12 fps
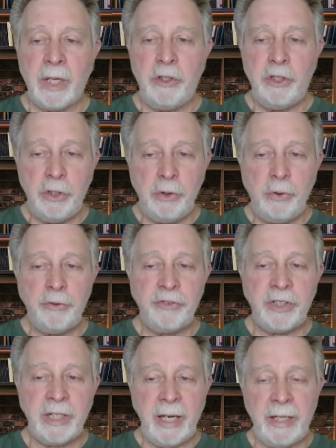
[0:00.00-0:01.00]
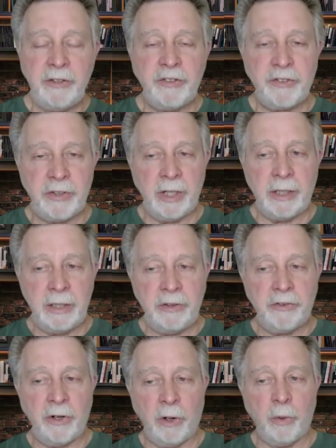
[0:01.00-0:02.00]
Use case
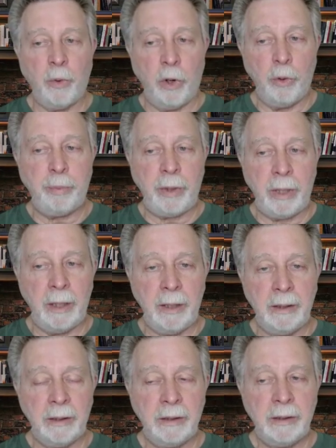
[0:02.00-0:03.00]
studies or role play.